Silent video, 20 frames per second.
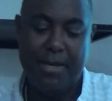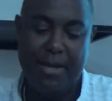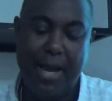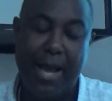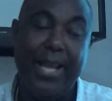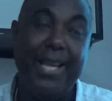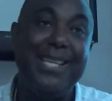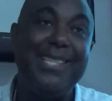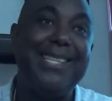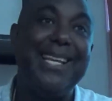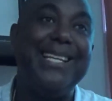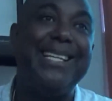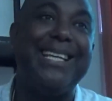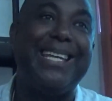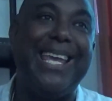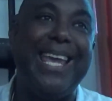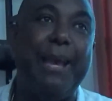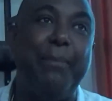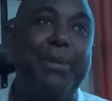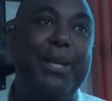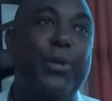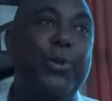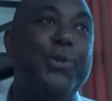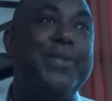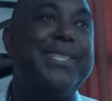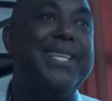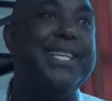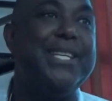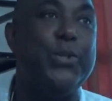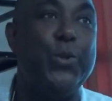And he sent a cable. In
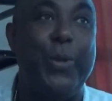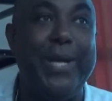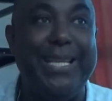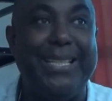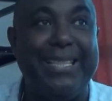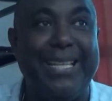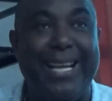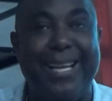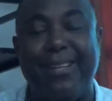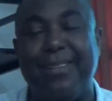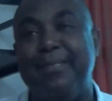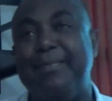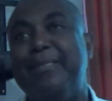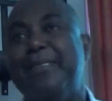those days, no internet.